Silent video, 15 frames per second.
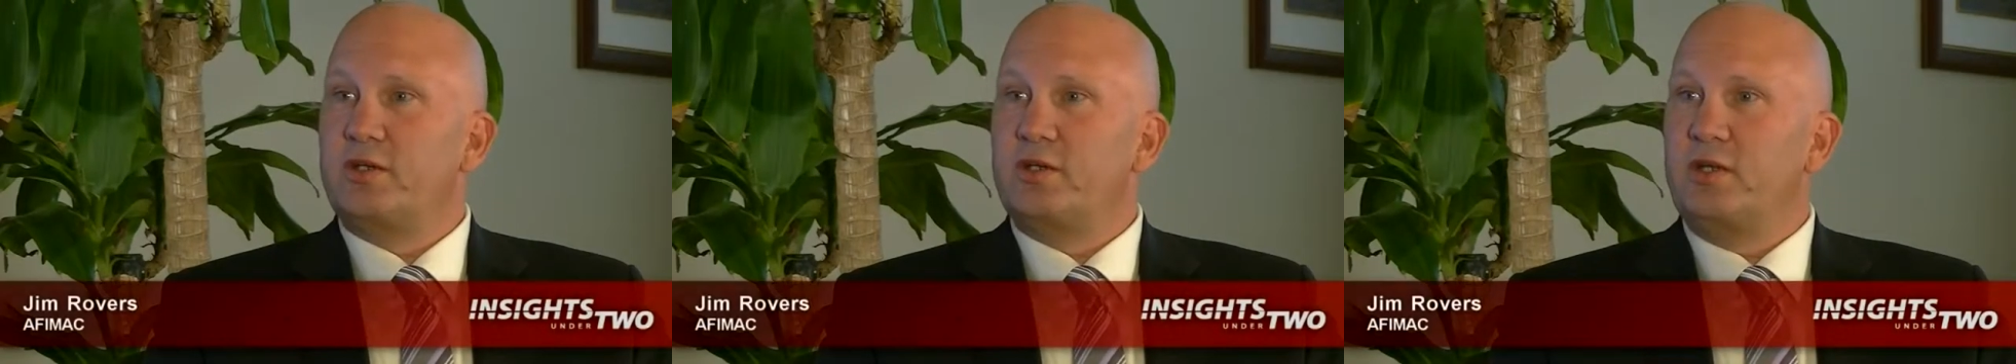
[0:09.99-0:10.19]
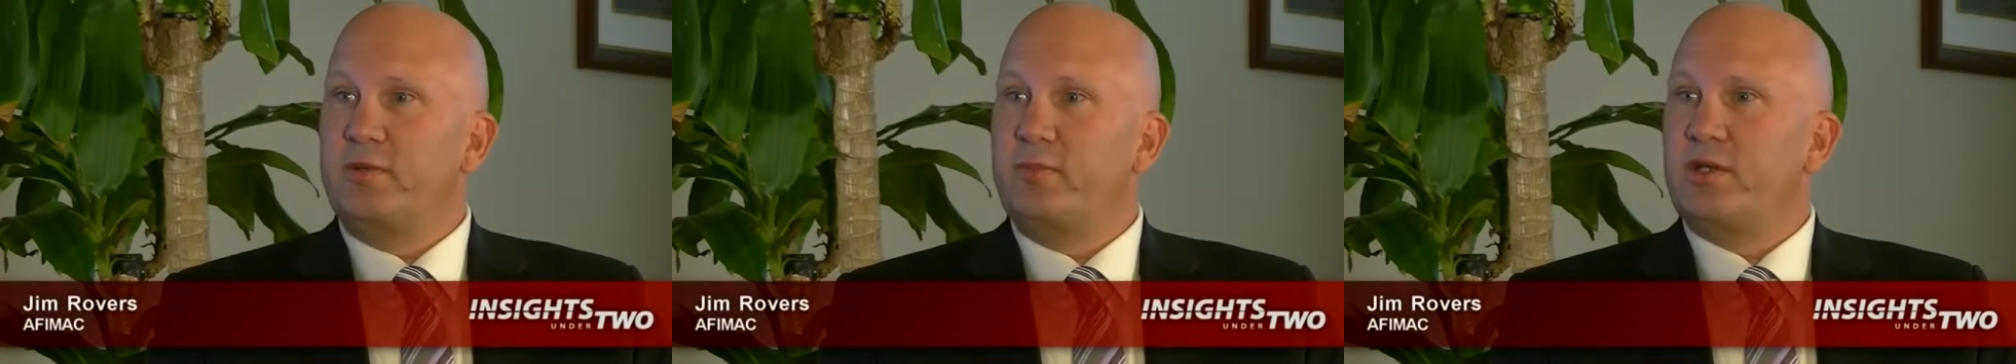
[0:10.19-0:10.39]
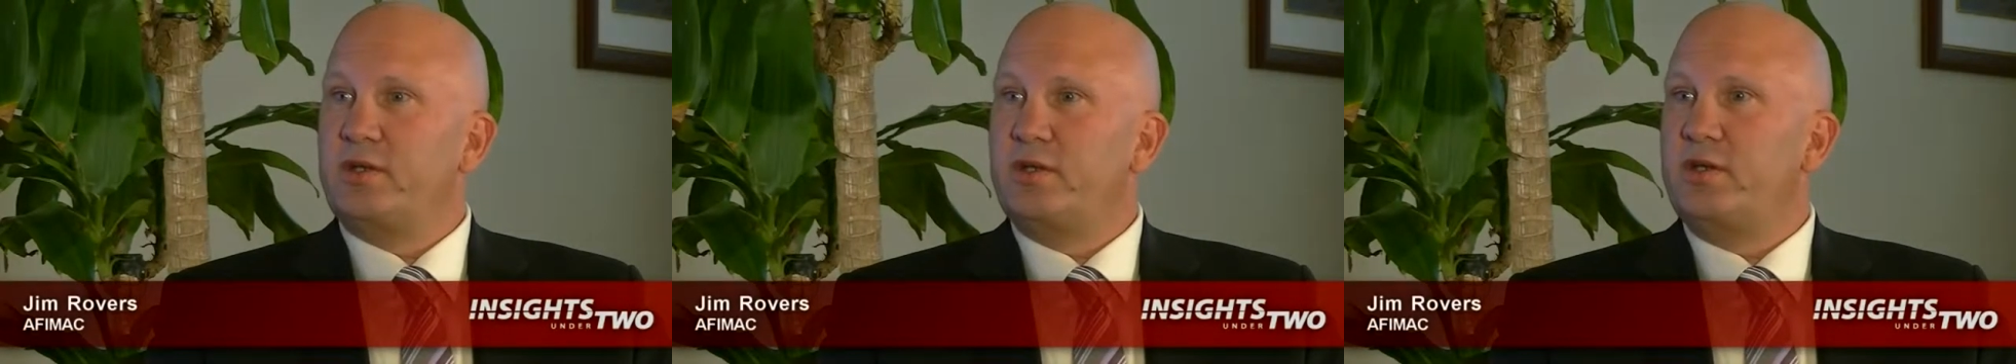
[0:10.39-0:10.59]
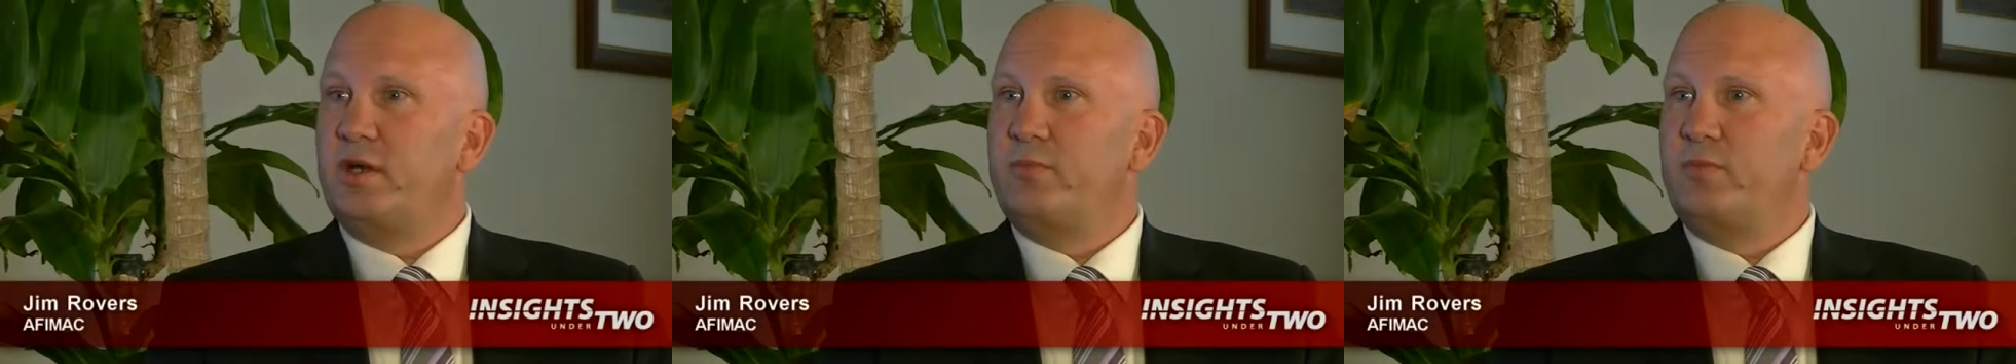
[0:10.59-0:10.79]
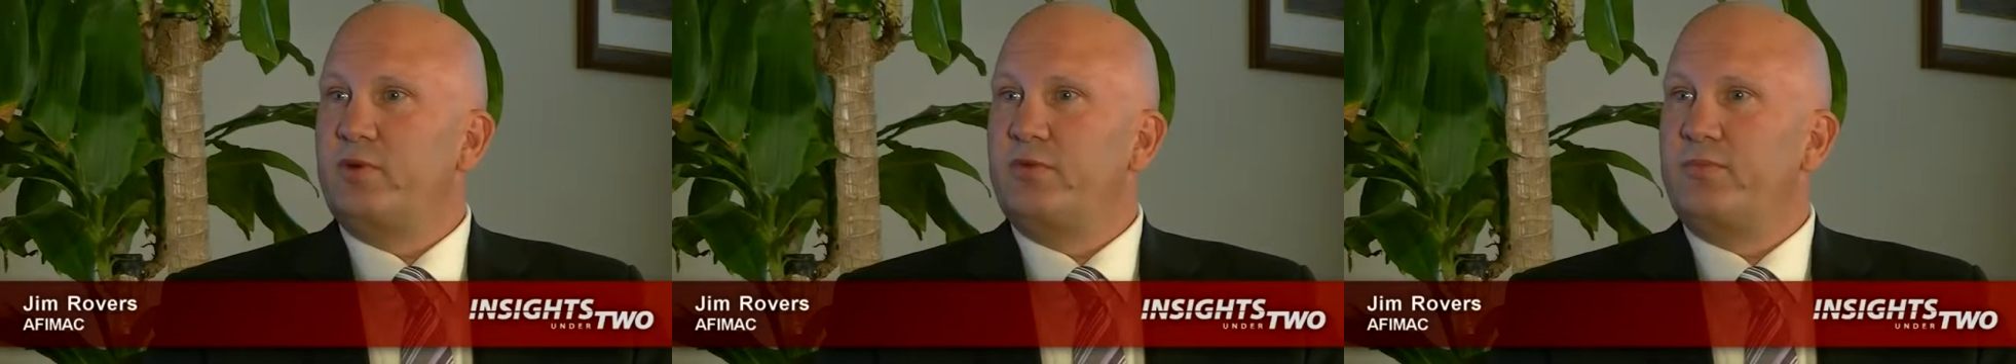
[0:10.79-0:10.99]
to limit the
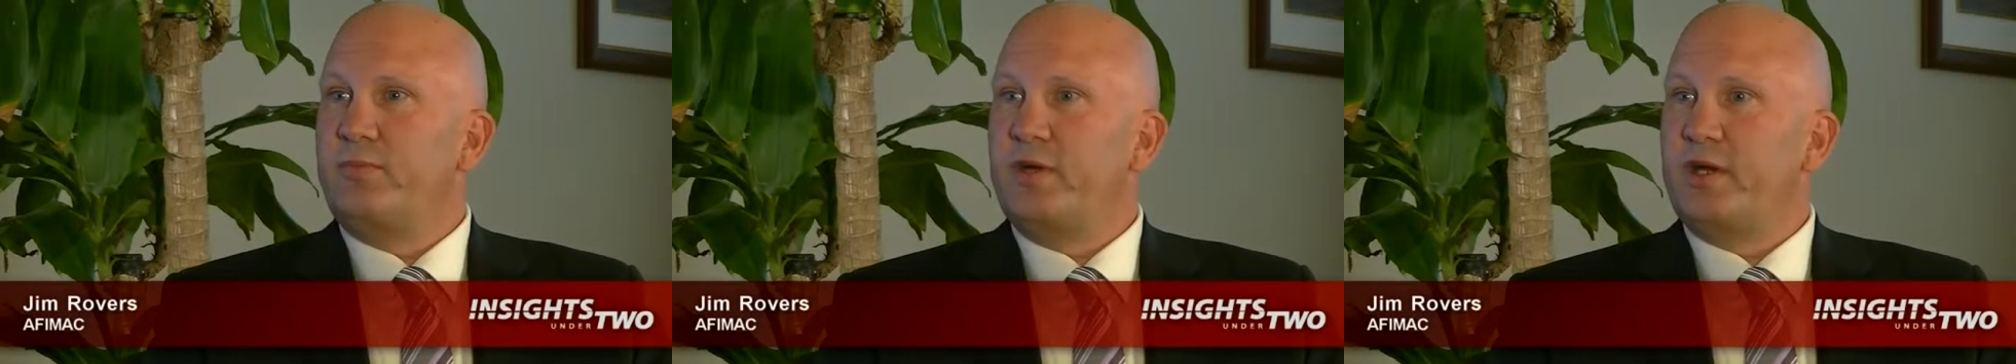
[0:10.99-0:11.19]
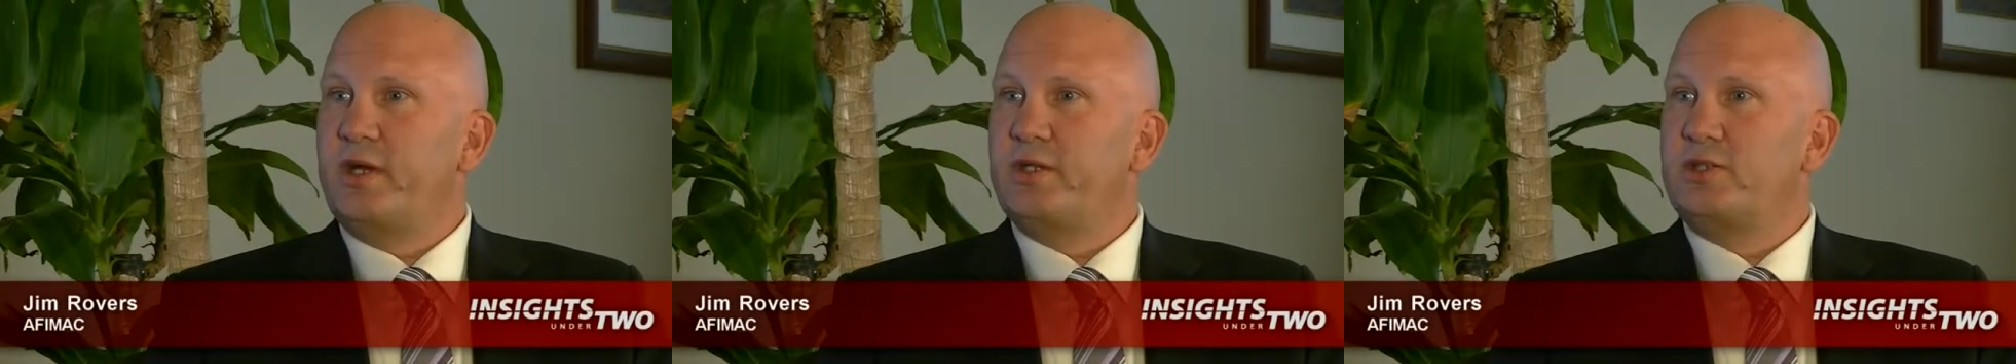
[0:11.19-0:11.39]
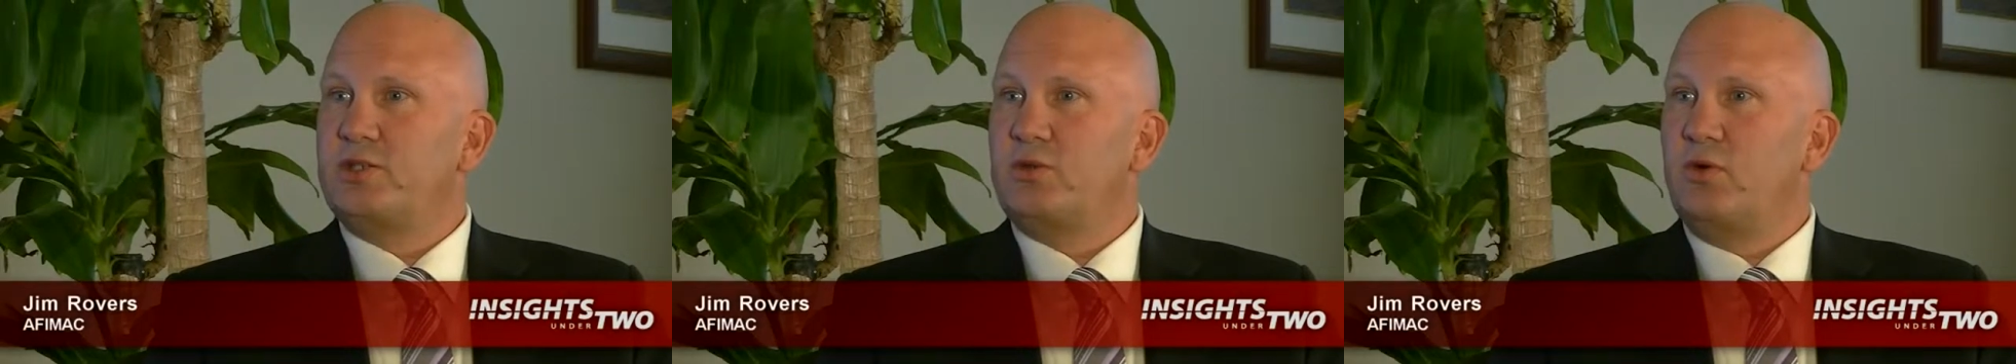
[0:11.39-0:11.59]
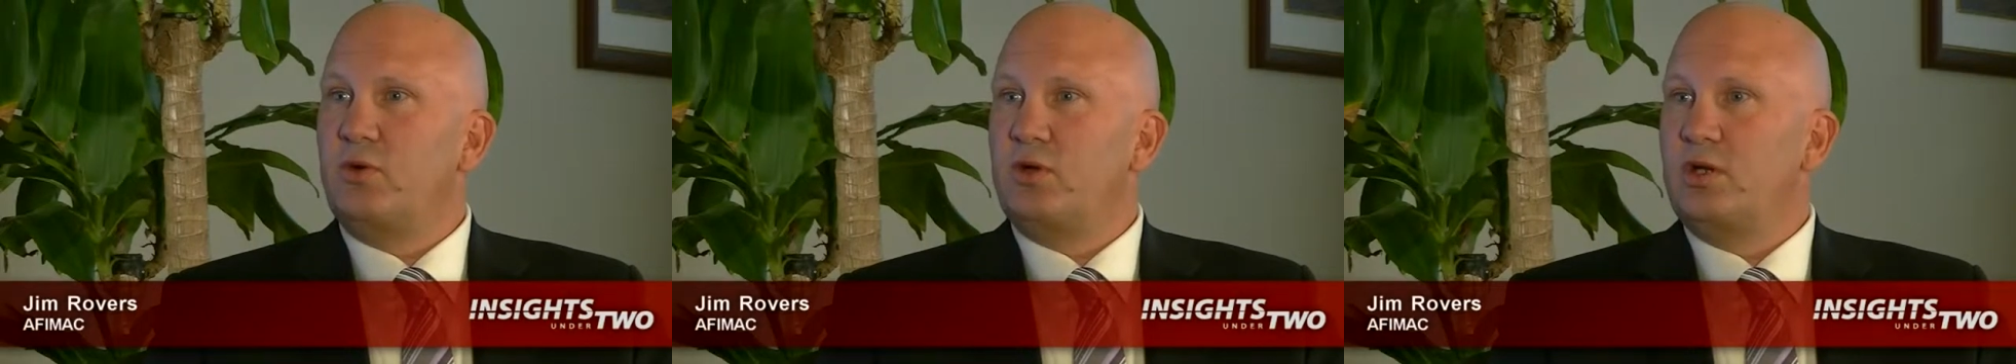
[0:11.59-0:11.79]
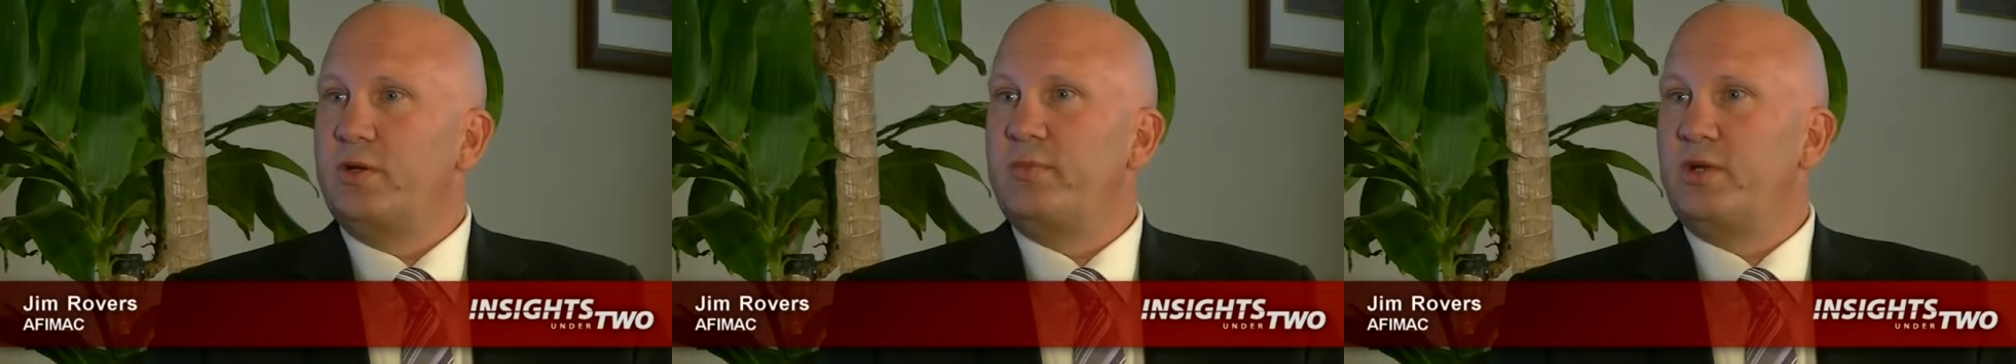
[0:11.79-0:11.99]
number of pickets or
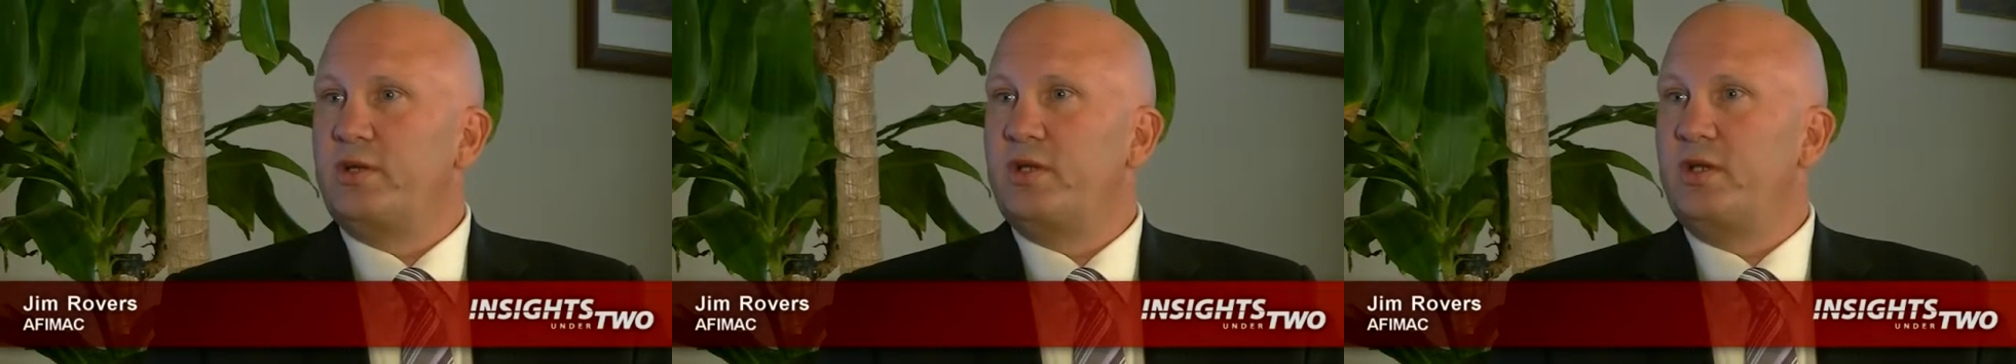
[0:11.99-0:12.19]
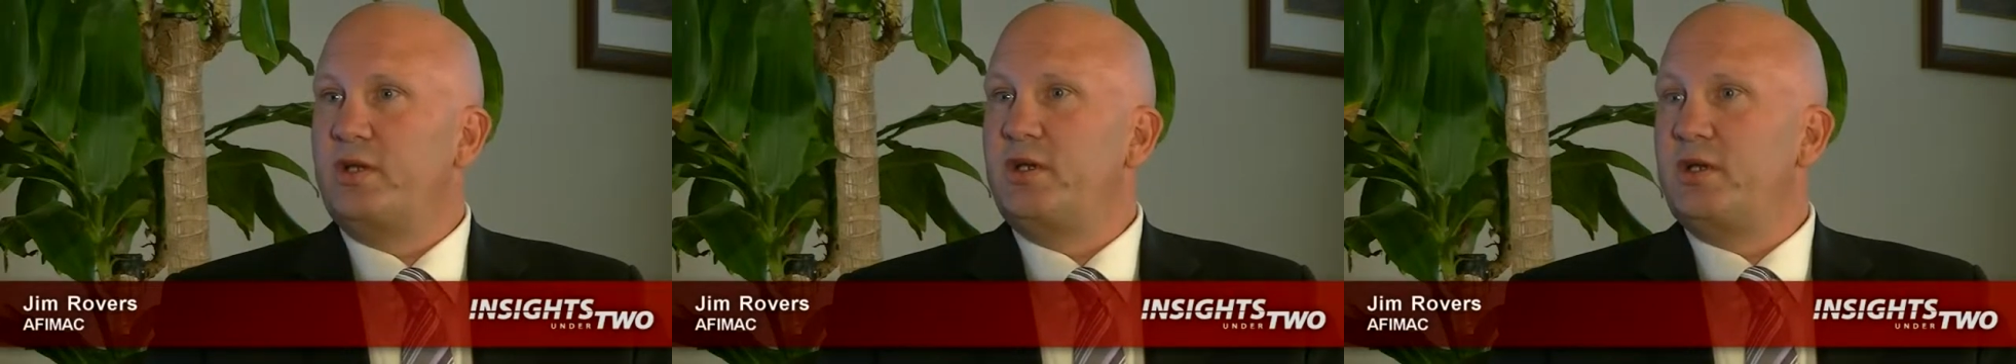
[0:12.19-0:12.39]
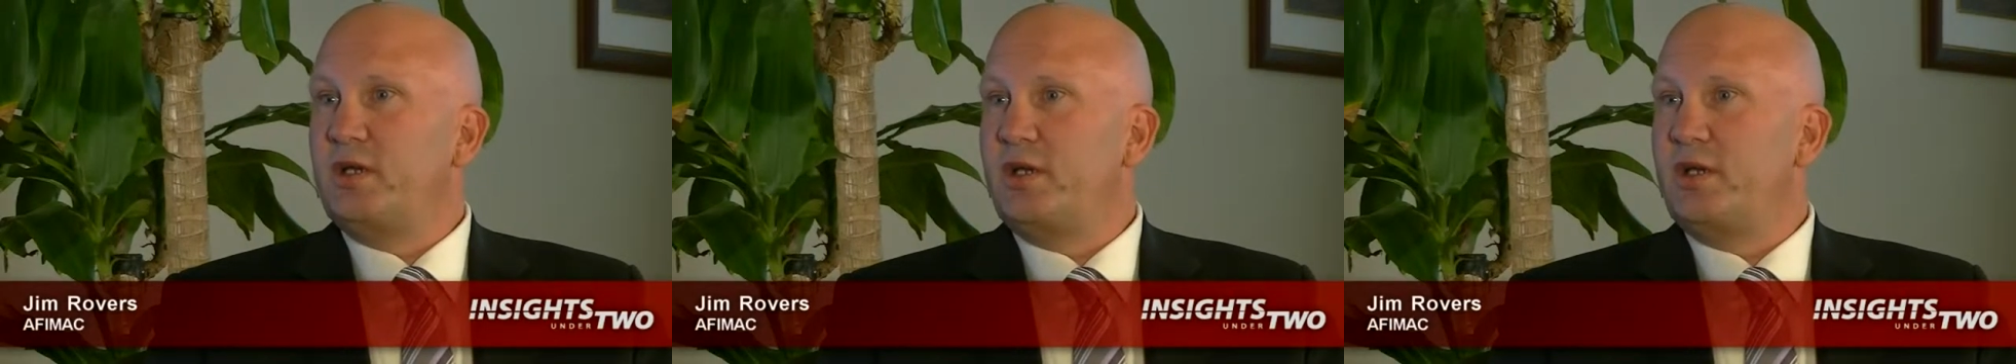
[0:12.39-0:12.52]
limit the